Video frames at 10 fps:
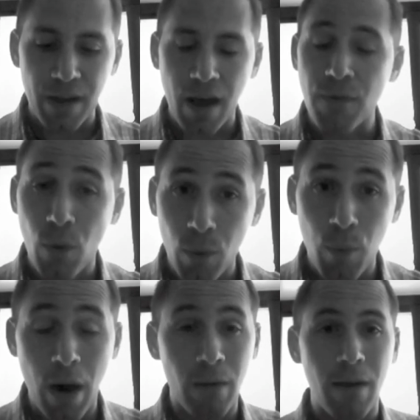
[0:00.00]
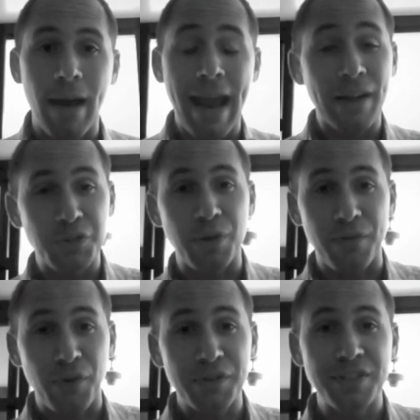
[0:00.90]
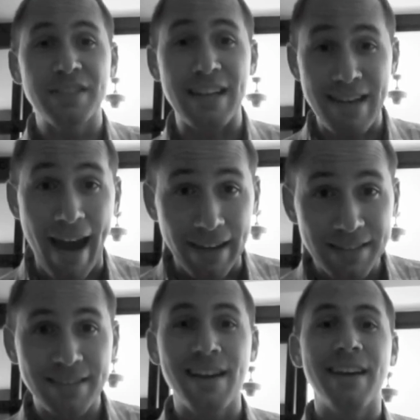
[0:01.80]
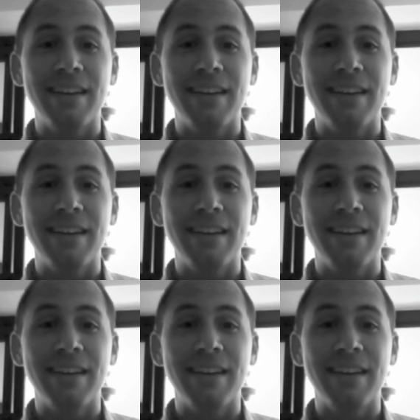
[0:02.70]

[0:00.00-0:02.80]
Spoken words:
of, well, answer it first and say yes.